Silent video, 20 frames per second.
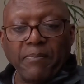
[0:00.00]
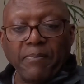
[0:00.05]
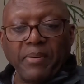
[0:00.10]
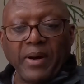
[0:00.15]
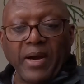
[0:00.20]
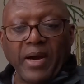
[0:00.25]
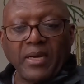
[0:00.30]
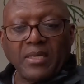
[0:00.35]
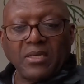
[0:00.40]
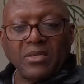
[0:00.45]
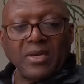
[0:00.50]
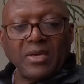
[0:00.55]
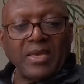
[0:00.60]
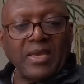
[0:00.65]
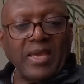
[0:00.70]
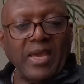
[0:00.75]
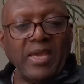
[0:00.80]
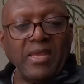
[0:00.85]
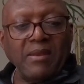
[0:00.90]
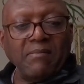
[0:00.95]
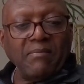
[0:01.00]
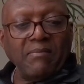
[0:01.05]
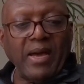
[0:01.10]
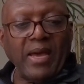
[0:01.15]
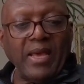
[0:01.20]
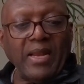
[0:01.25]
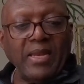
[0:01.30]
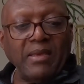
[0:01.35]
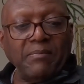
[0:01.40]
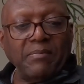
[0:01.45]
part to gain
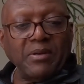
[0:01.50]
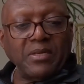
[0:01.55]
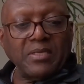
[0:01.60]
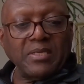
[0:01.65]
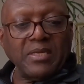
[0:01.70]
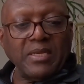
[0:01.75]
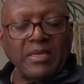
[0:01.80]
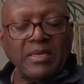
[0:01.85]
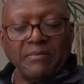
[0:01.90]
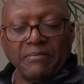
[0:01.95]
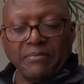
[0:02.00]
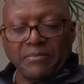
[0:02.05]
my liberty.